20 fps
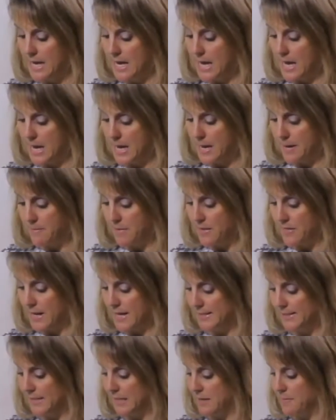And
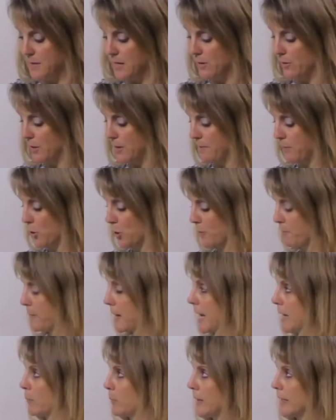that's going to be on a per
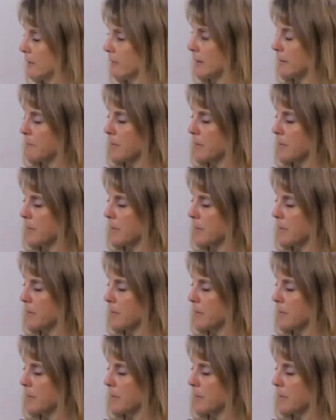biweekly